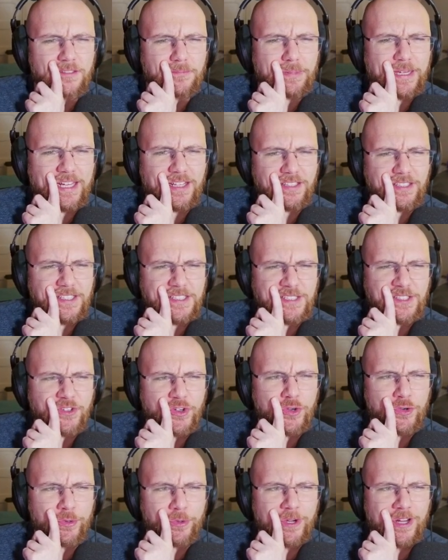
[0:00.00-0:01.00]
Paladin's
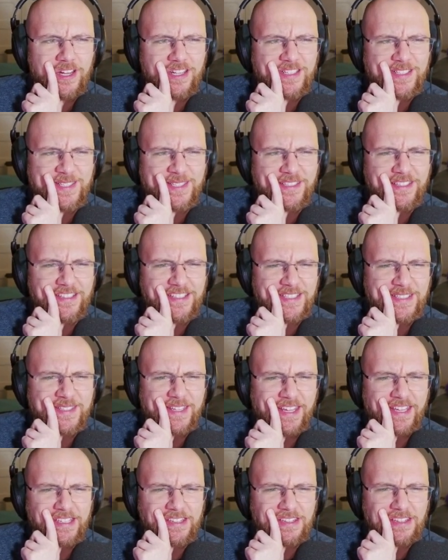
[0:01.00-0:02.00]
Cross does
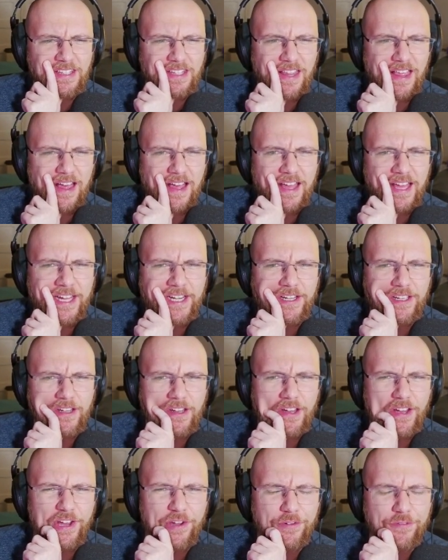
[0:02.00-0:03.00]
a lot
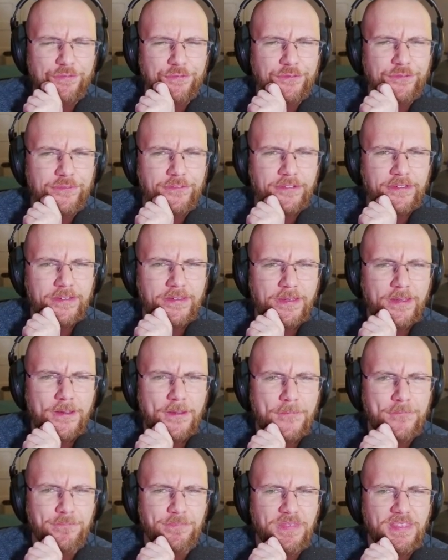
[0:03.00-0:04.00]
of
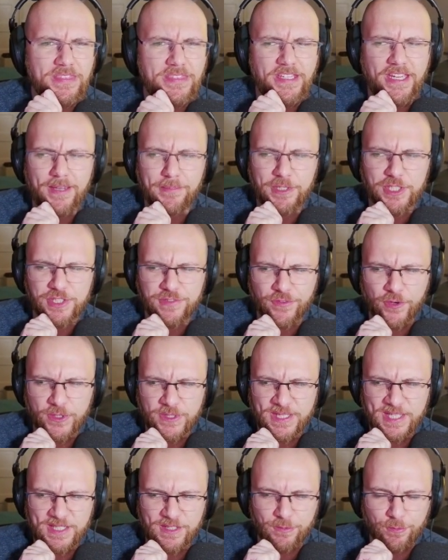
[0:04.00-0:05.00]
damage
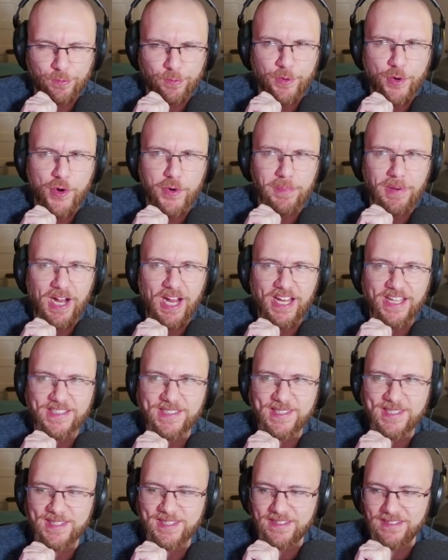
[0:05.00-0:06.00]
versus
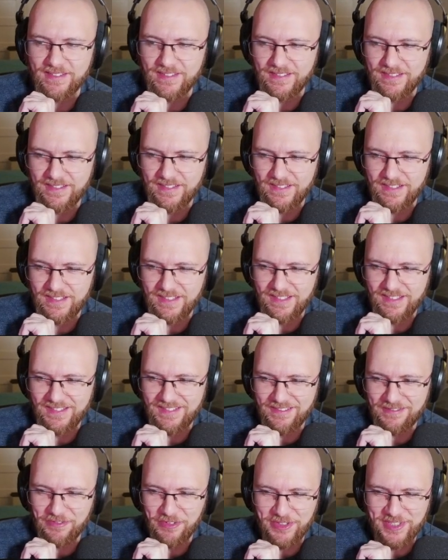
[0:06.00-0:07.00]
robots.
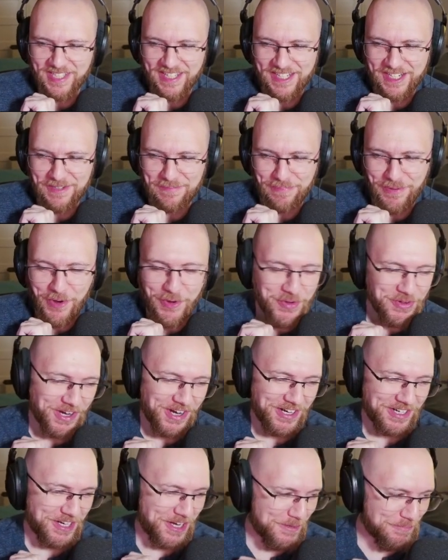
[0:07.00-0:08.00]
We're sending Bone
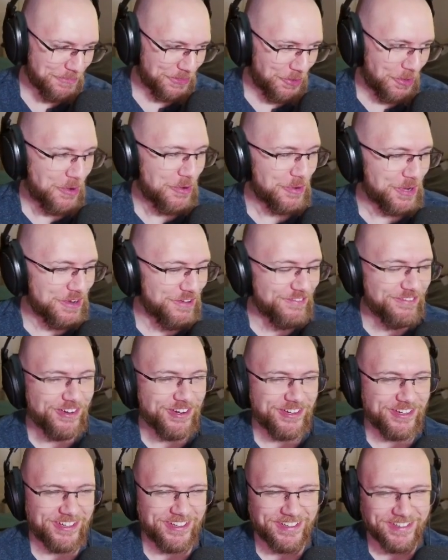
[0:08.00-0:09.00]
Dog up the
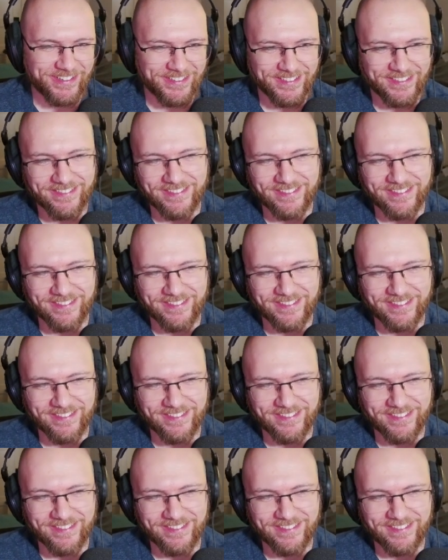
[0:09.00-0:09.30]
river.